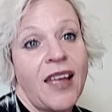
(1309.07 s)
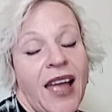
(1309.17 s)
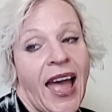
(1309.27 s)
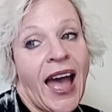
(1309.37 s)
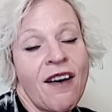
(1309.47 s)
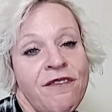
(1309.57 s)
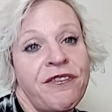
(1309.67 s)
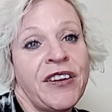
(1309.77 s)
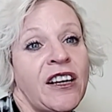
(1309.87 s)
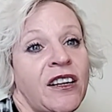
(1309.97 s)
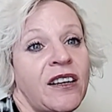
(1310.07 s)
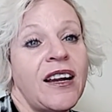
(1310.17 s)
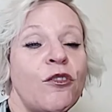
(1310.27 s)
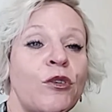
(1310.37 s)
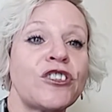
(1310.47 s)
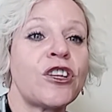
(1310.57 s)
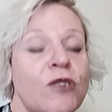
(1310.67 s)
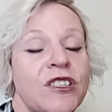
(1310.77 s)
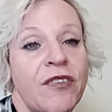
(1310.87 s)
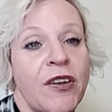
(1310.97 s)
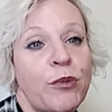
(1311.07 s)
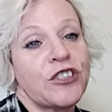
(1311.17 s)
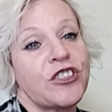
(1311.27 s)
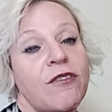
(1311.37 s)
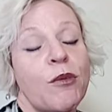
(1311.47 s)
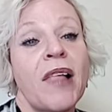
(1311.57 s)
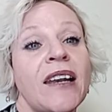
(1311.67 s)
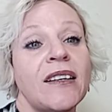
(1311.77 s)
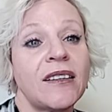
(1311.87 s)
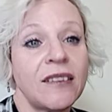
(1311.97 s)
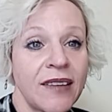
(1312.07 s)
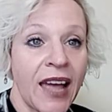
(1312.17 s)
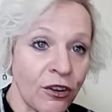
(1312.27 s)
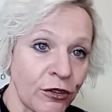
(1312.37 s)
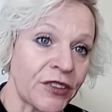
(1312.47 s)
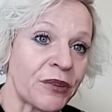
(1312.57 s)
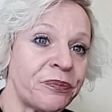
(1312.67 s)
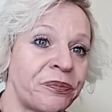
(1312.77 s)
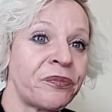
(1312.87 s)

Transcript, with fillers: have fear, which lowers the vibration of the planet, the algorithm,